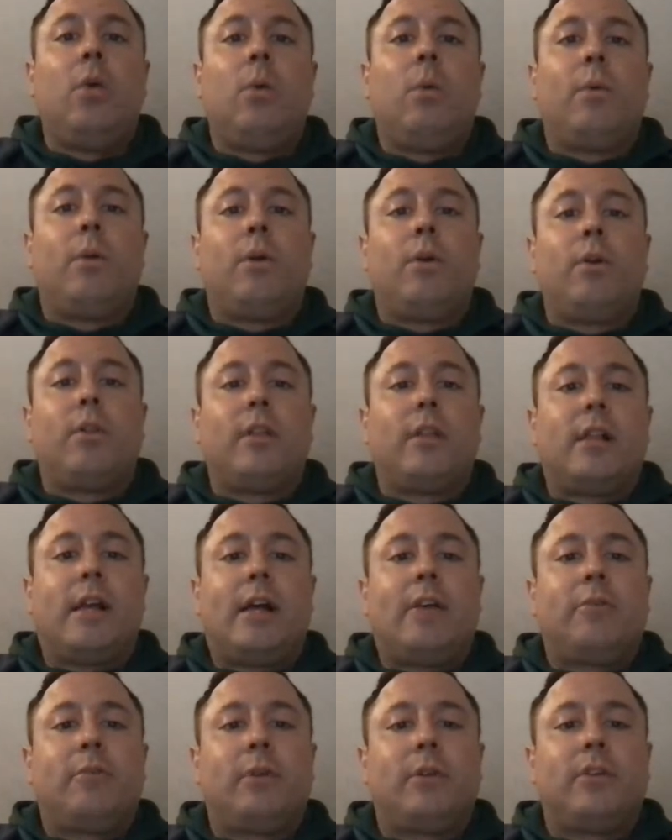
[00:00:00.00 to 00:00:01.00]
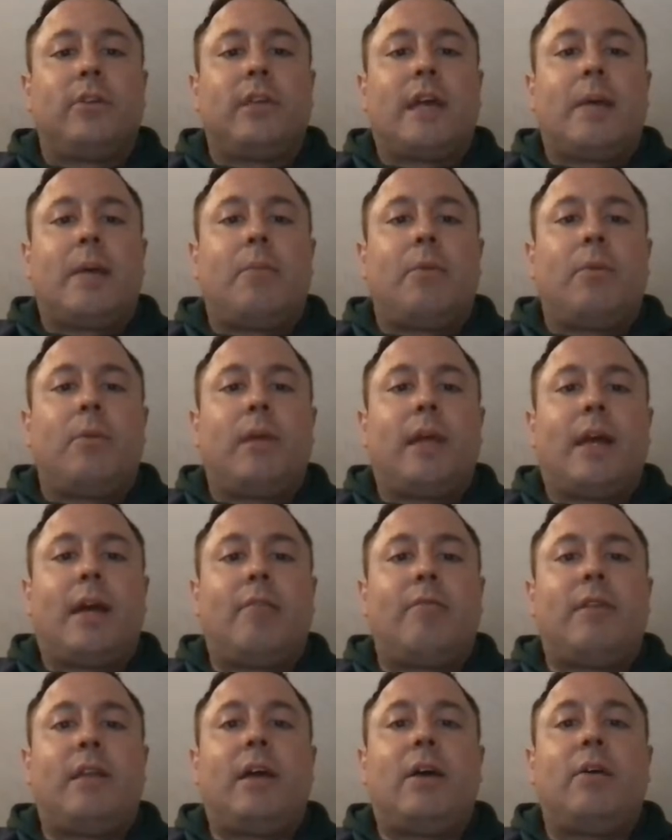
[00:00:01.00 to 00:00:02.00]
we go to the Classwork tab, what we have
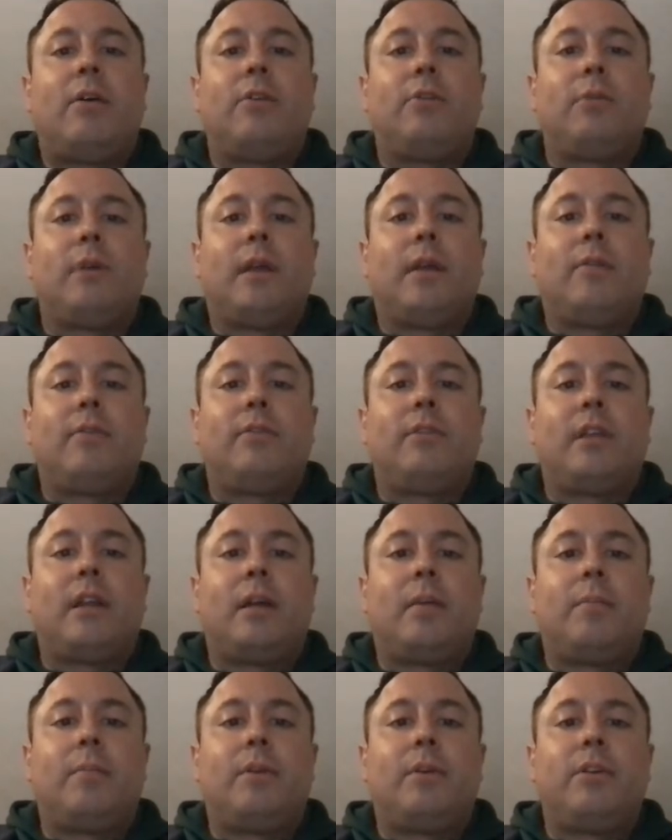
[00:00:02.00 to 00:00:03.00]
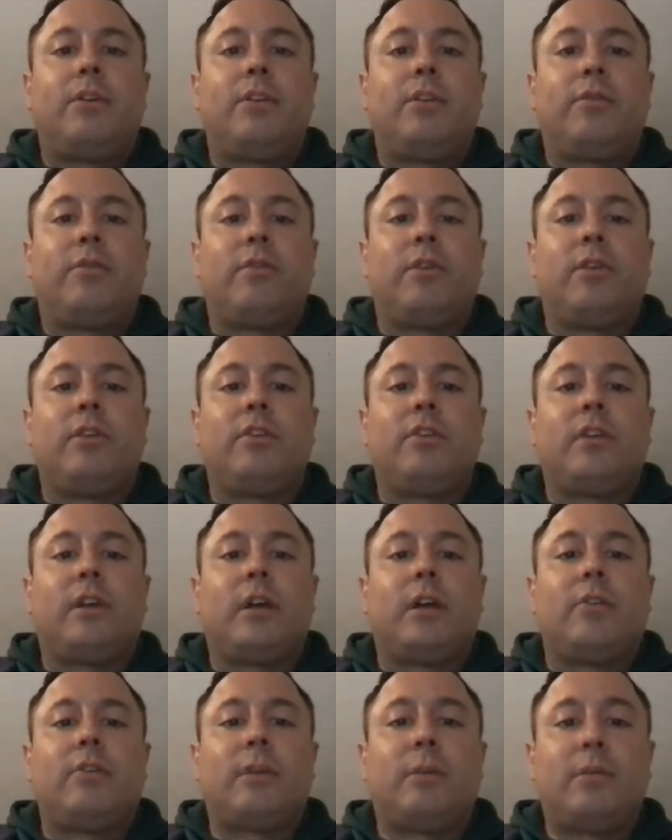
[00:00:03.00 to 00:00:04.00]
now is we have set up different
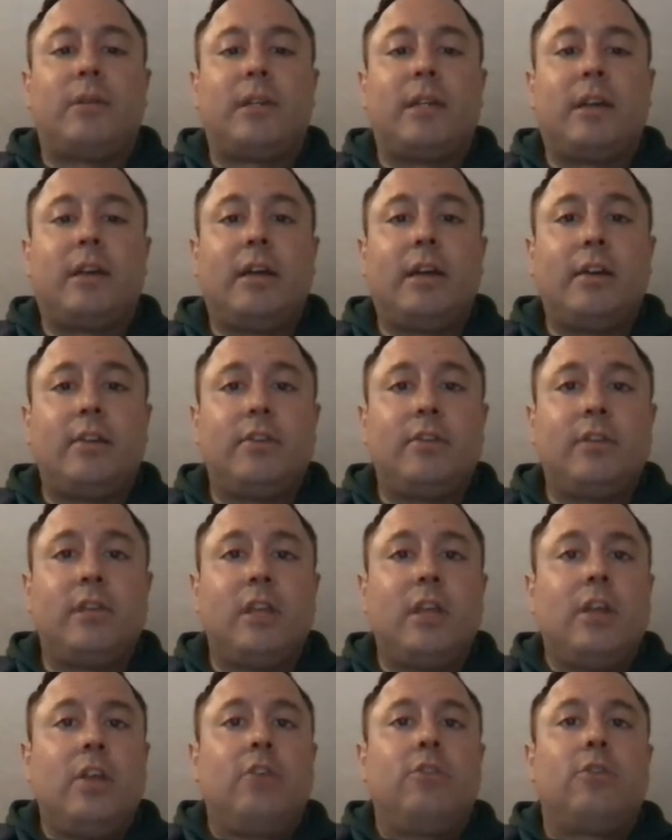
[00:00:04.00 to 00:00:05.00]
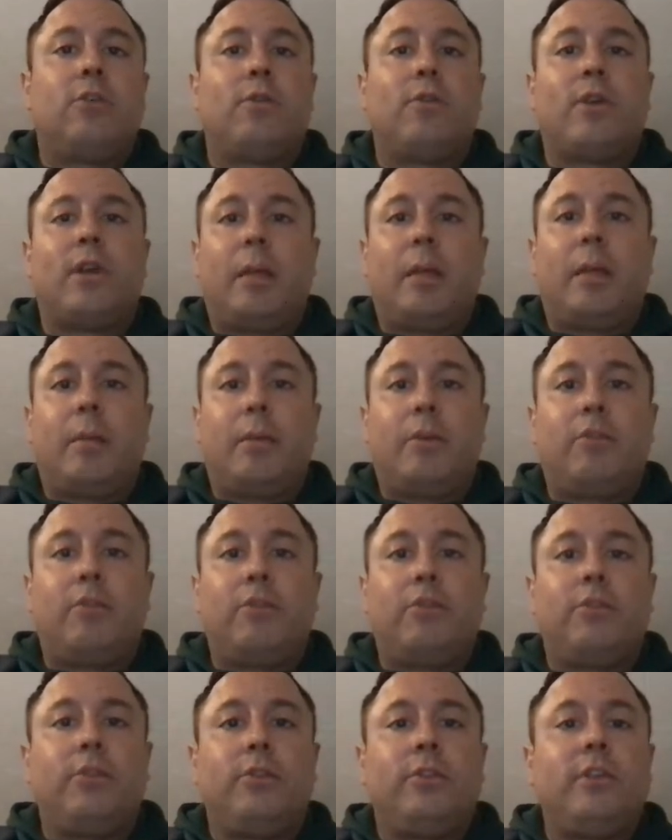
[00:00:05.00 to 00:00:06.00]
subject areas. So if you're an elementary
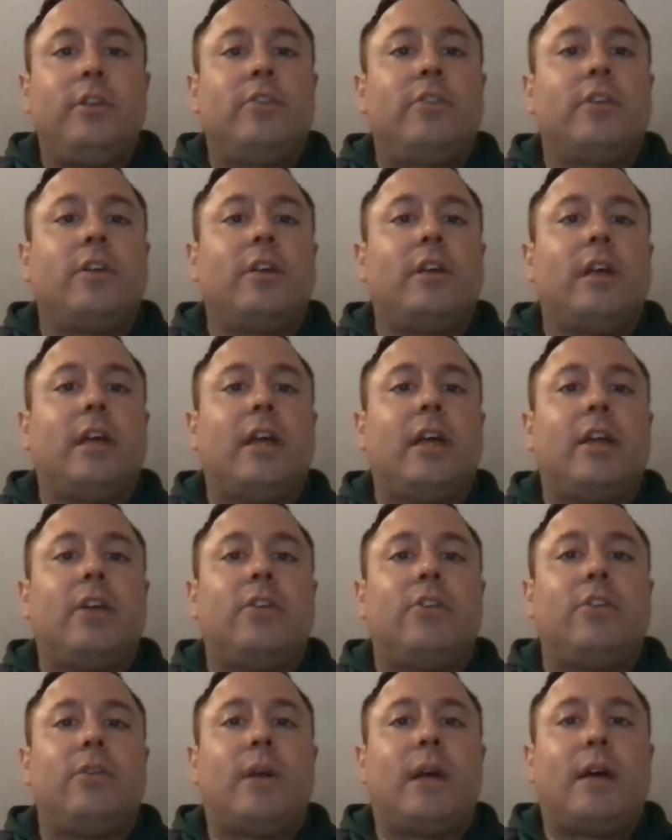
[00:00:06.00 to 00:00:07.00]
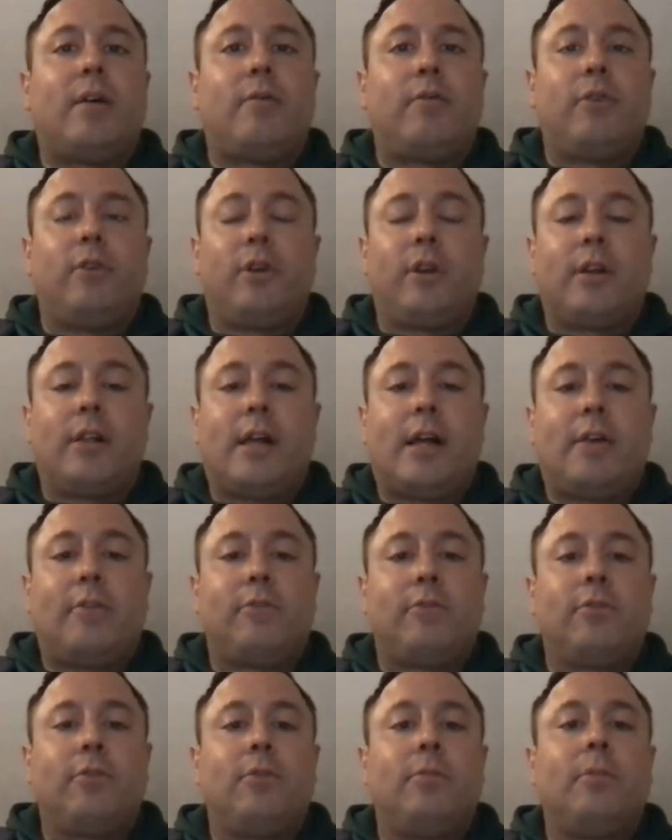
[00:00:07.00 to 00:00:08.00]
school teacher and you have for your
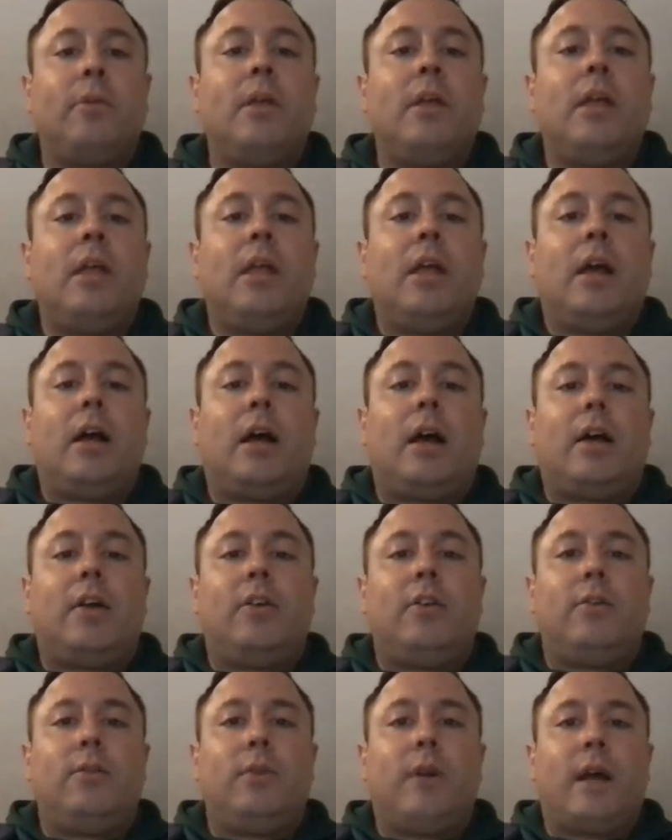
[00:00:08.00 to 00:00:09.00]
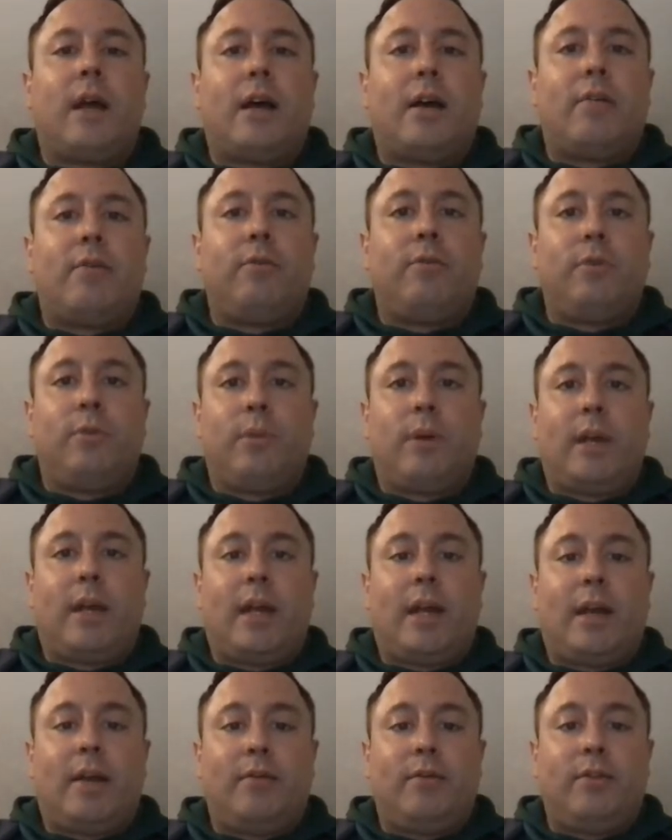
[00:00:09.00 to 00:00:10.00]
classroom, you want to
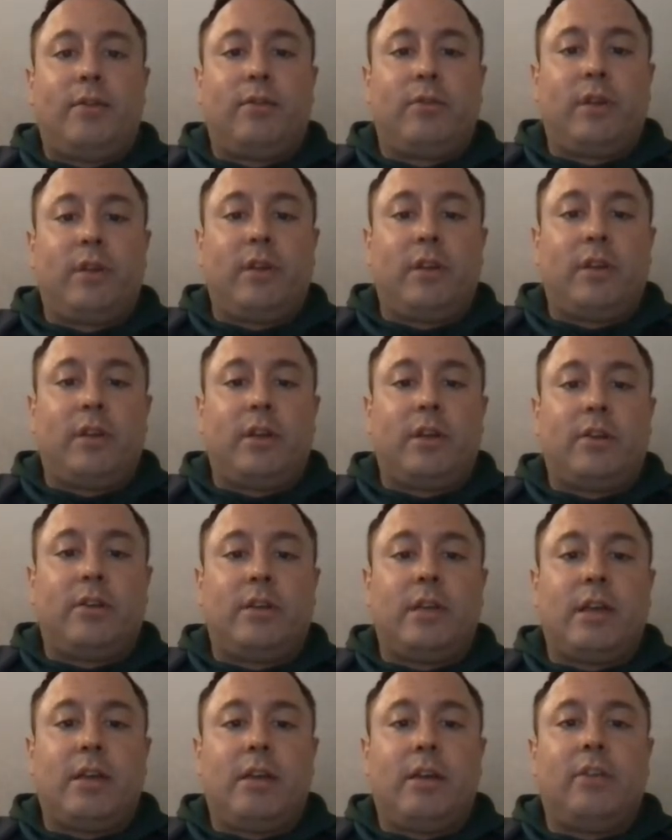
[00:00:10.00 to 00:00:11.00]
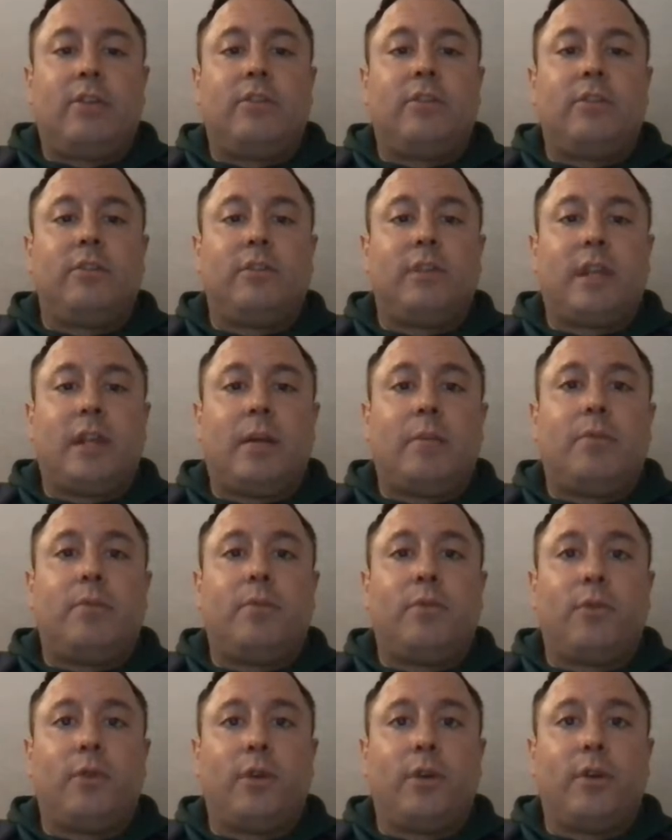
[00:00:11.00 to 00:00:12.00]
have different areas set up
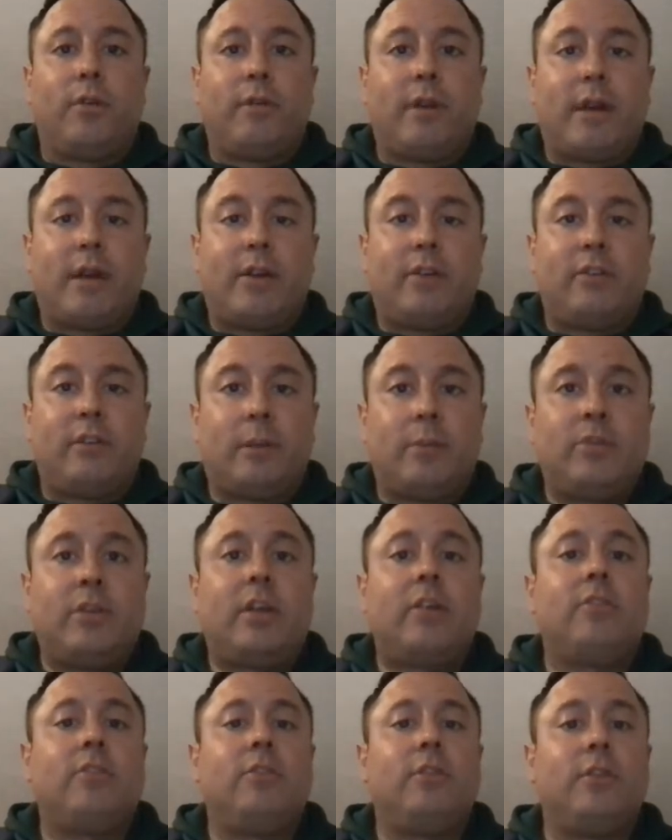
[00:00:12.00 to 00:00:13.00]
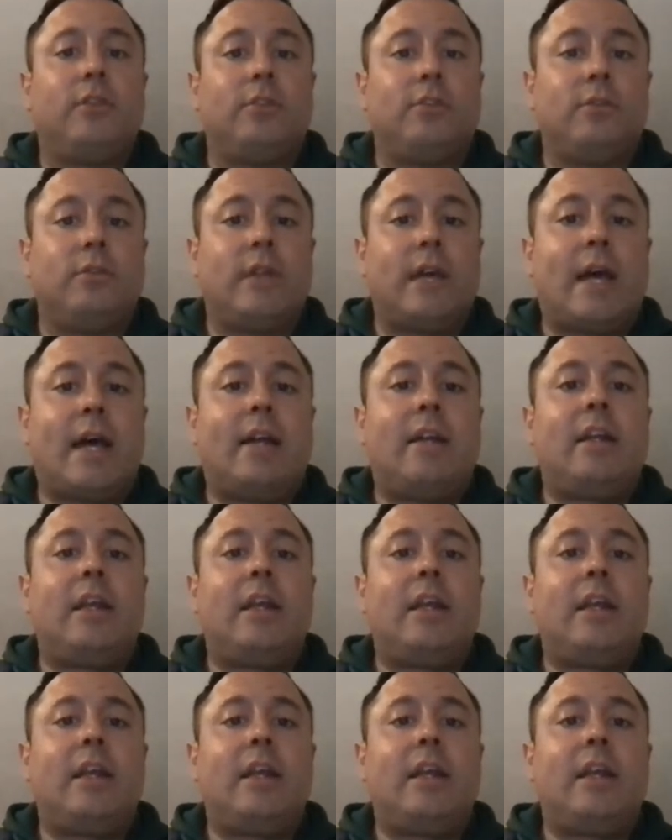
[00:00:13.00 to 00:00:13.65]
for your various subjects, you can do that.